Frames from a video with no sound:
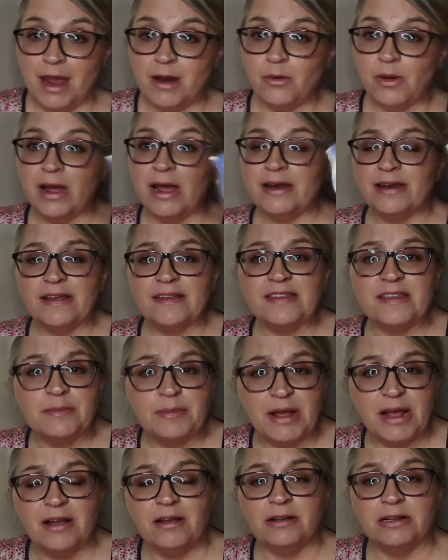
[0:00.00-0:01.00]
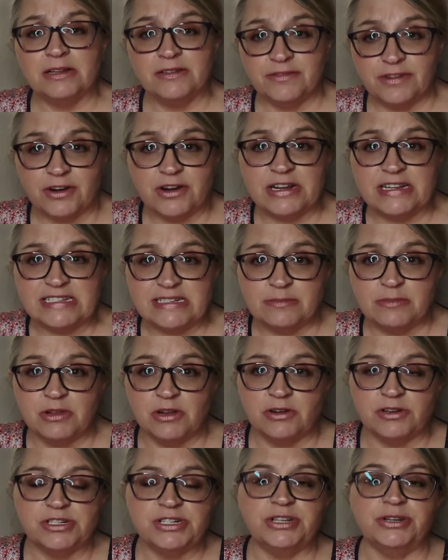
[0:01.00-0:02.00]
Anyway, it does smell very
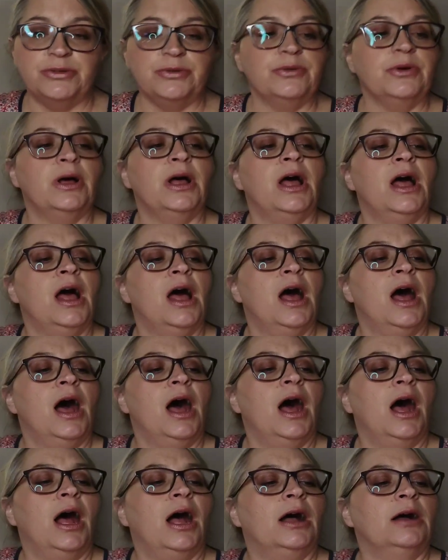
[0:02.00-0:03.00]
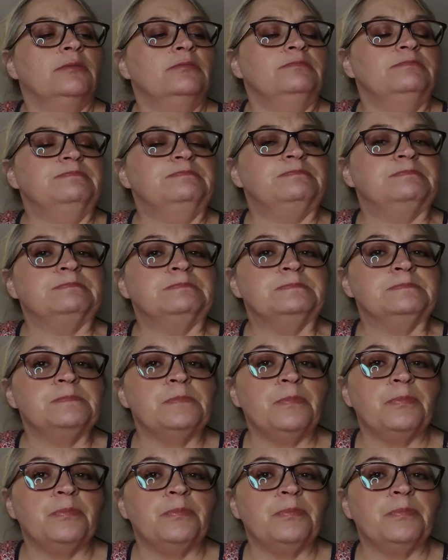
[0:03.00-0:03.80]
similar to um,